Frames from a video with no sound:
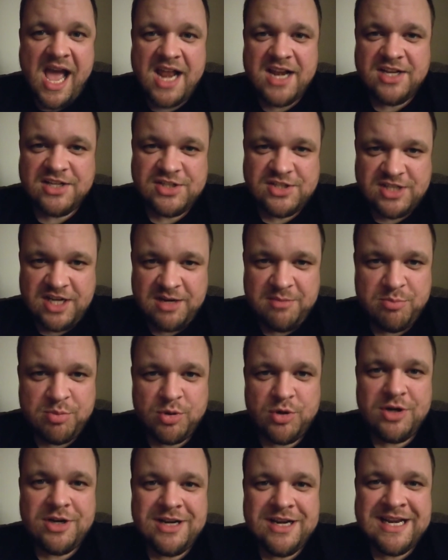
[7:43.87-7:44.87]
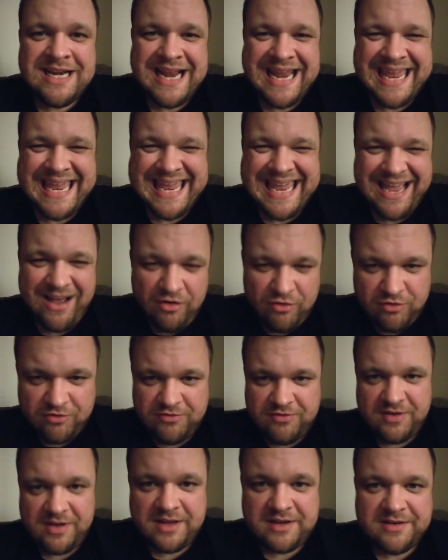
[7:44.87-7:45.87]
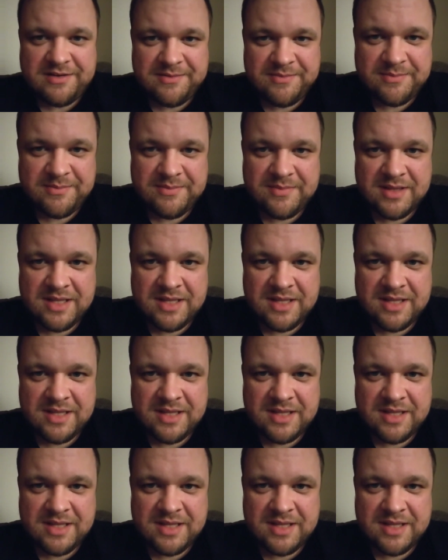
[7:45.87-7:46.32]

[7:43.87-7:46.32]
and instead put it in a counterfeit.